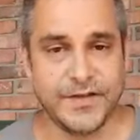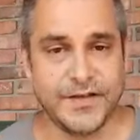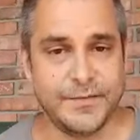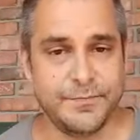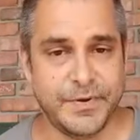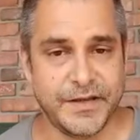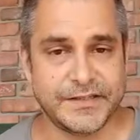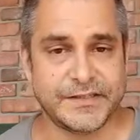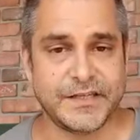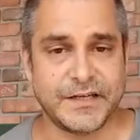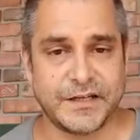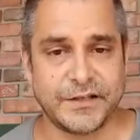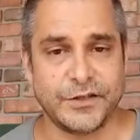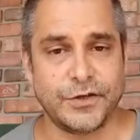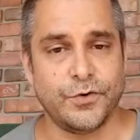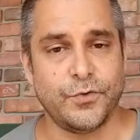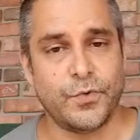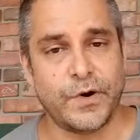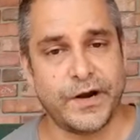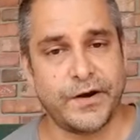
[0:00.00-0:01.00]

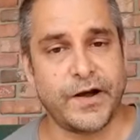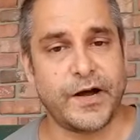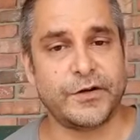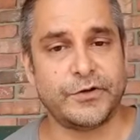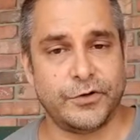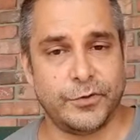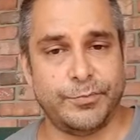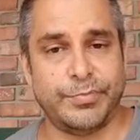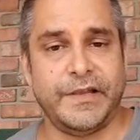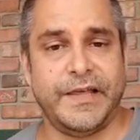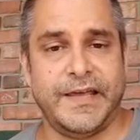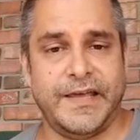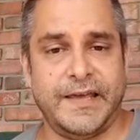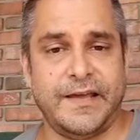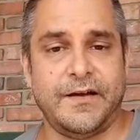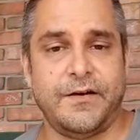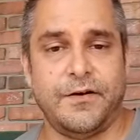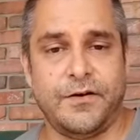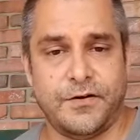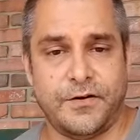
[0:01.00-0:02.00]
wear out your
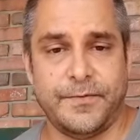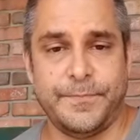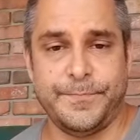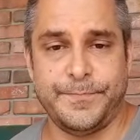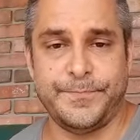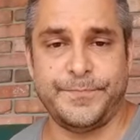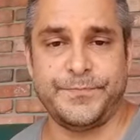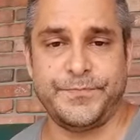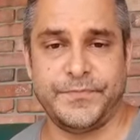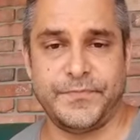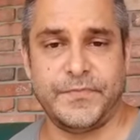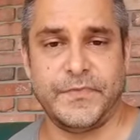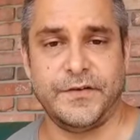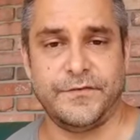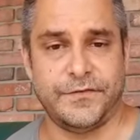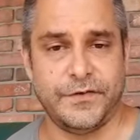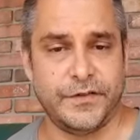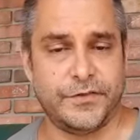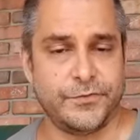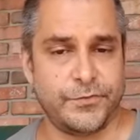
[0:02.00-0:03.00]
playing arm
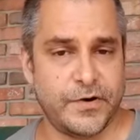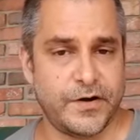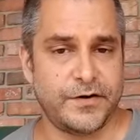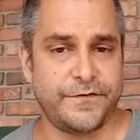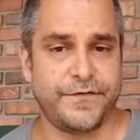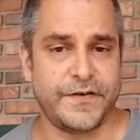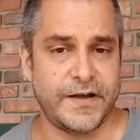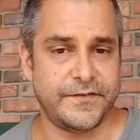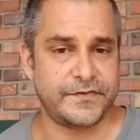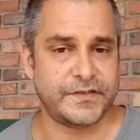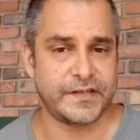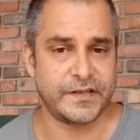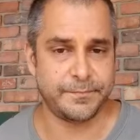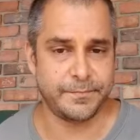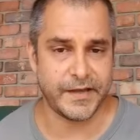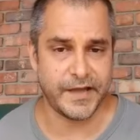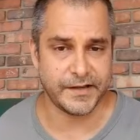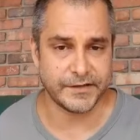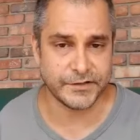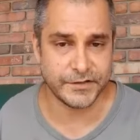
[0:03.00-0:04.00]
throughout a 5-set
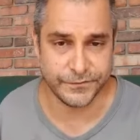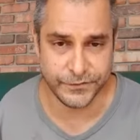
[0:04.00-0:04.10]
match.